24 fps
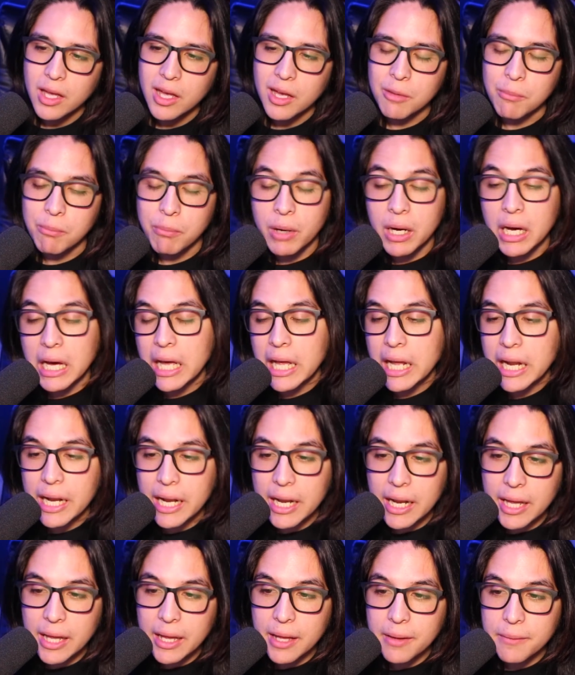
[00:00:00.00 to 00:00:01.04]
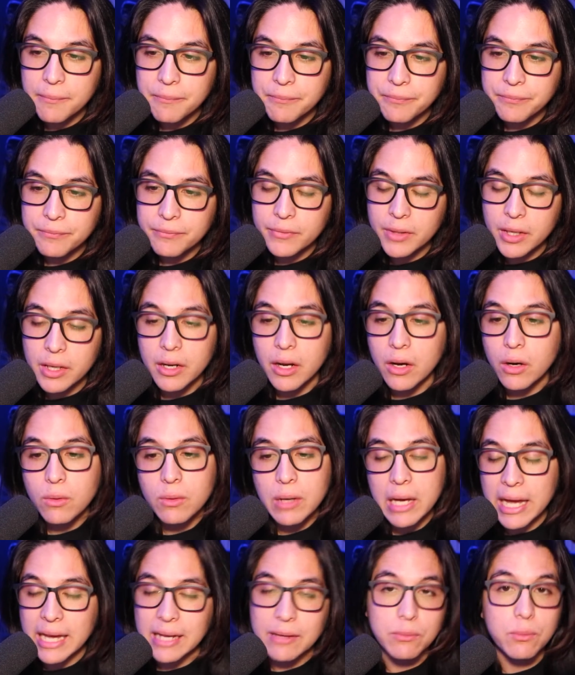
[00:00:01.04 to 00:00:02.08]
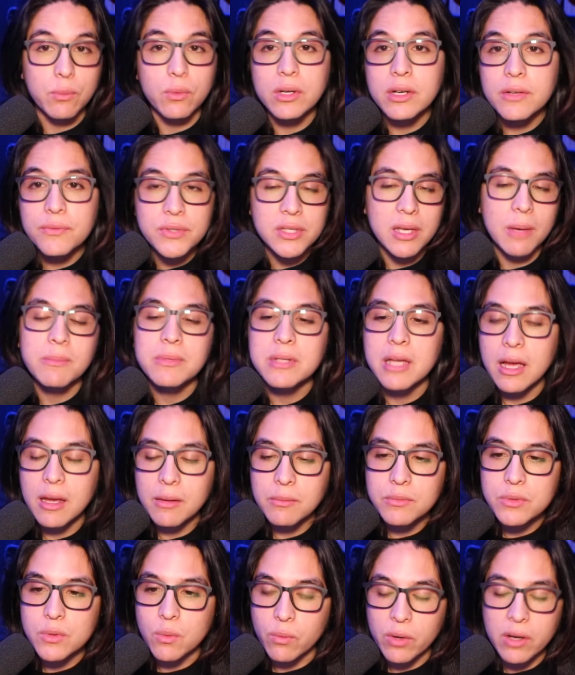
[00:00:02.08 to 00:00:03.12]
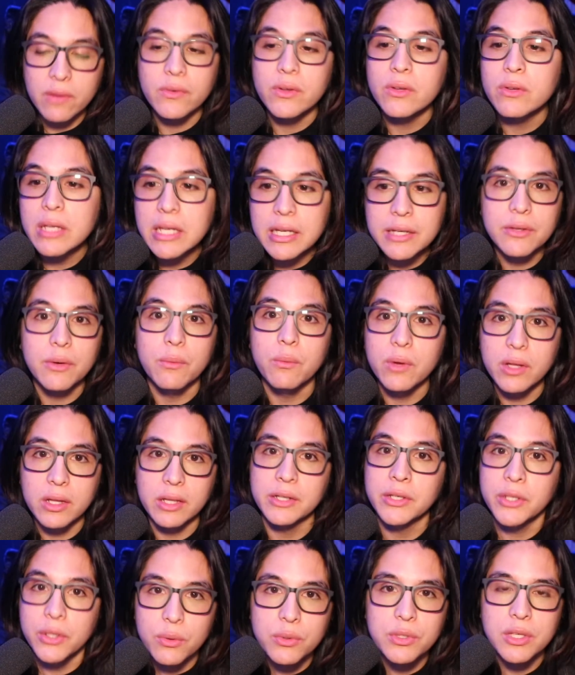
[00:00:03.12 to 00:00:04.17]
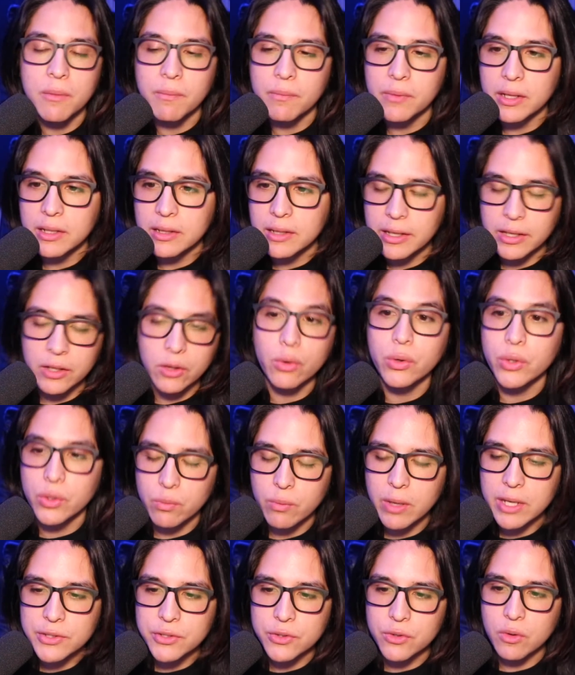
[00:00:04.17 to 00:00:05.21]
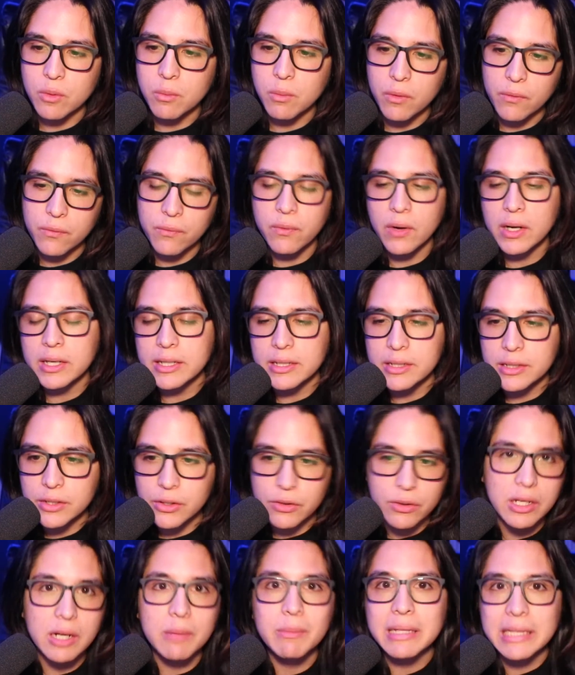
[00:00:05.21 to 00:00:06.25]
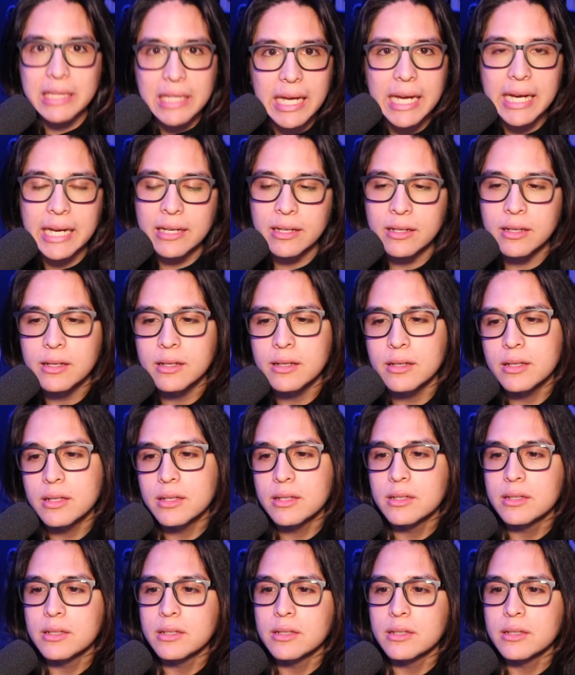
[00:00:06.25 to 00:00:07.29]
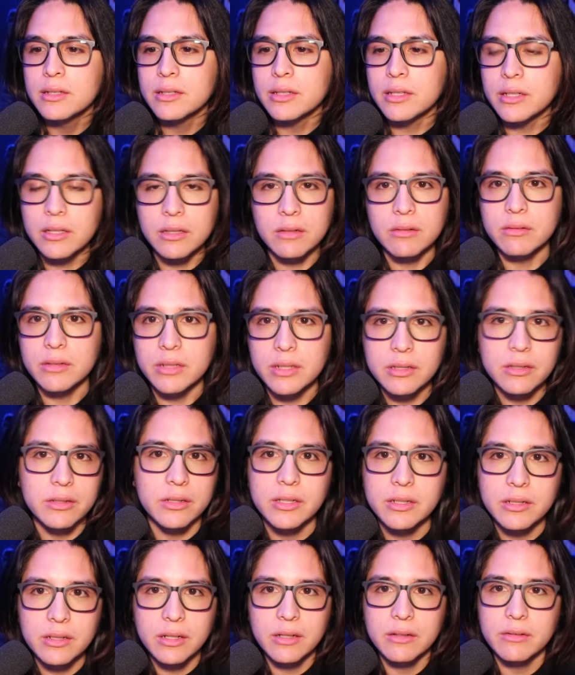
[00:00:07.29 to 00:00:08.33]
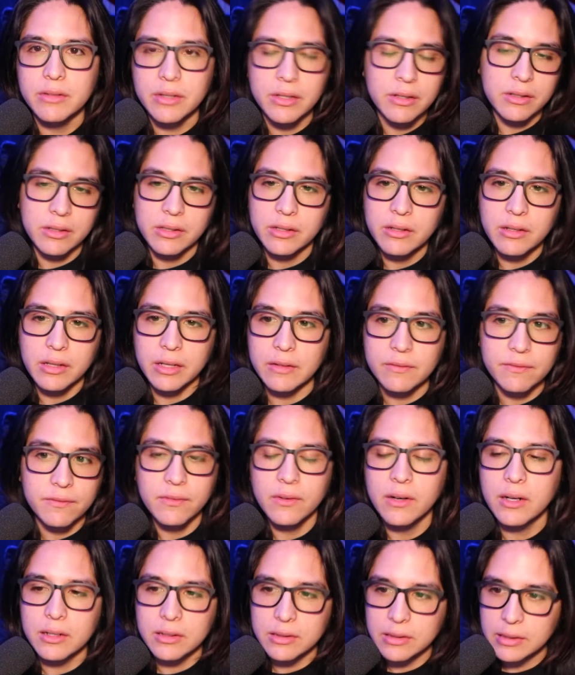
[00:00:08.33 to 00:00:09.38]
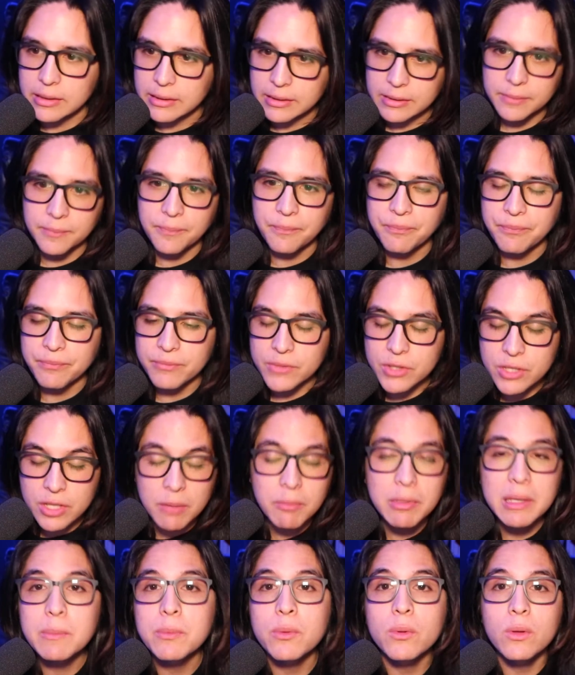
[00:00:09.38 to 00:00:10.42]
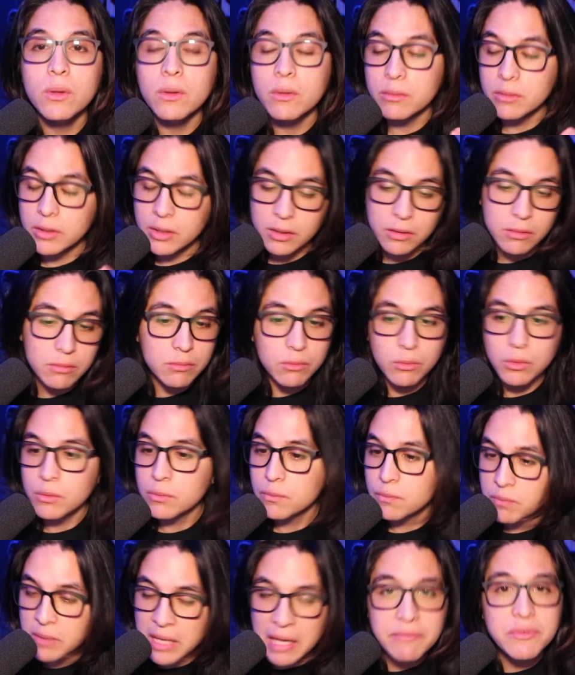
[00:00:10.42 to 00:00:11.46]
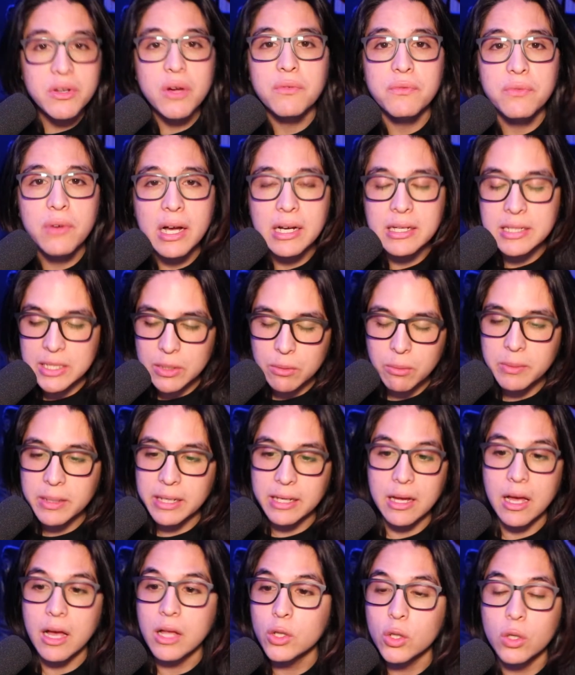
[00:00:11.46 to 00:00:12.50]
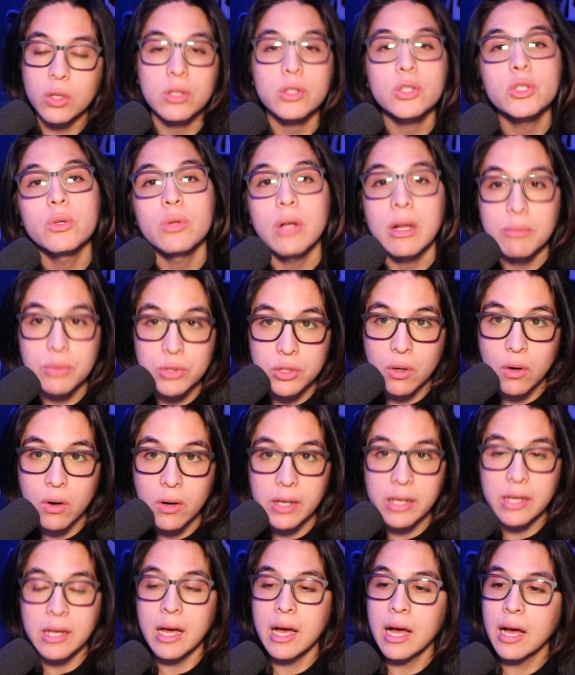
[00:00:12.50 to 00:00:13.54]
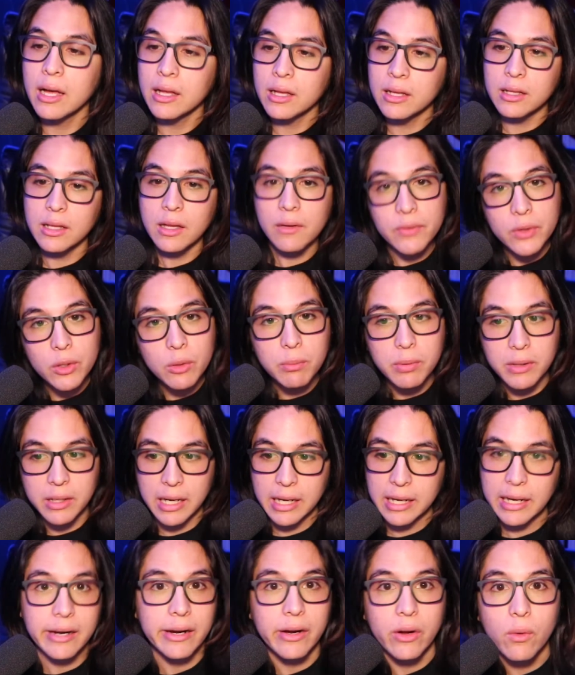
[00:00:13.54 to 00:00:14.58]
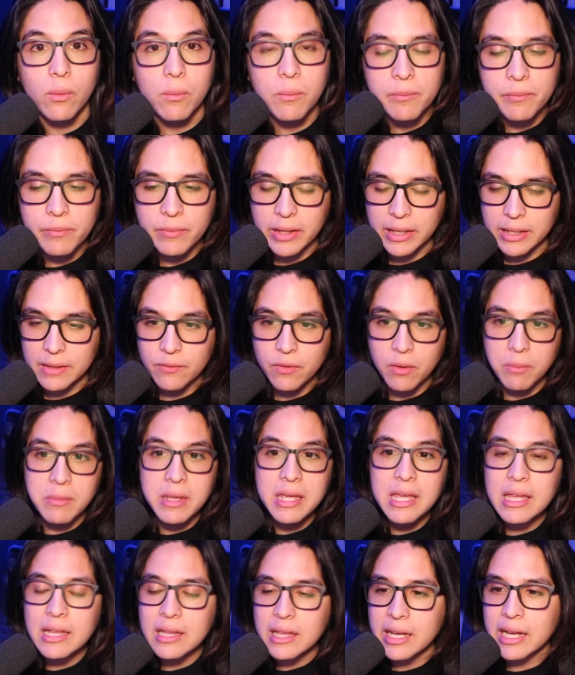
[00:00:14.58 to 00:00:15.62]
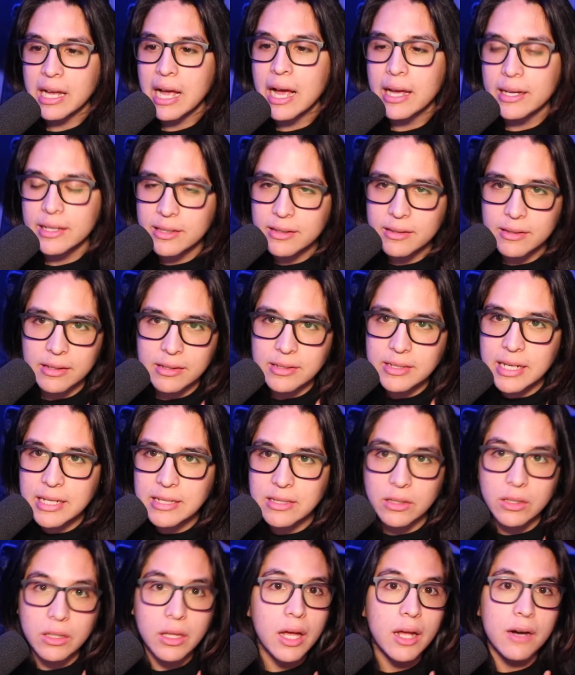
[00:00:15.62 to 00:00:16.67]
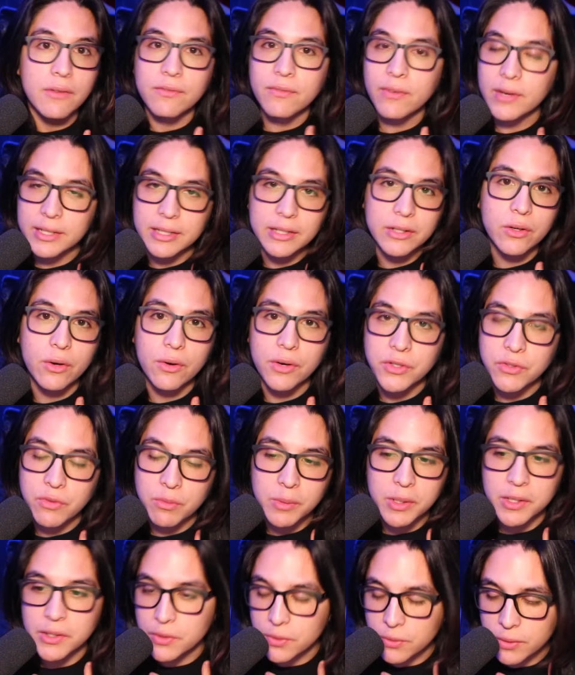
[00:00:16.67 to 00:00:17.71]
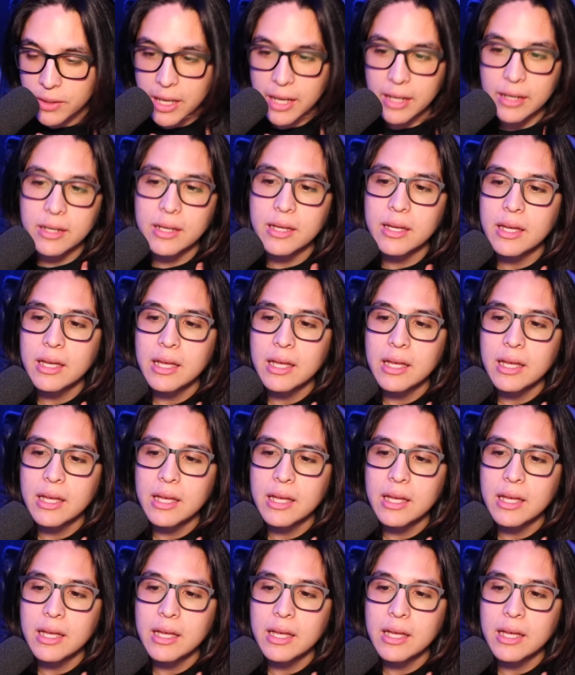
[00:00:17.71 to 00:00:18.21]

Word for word: But you know, hey, what if sometimes, what if you need to really do something, like go to the restroom, or fucking you're going to be late? You don't, you know, you know, you're, you're like, fuck, like some people, you know, will give no fucks. They'll be like, look, dude, I'm sorry. I love you, but I got to go. Like for me, like I, it takes a lot of fucking courage for me to do that.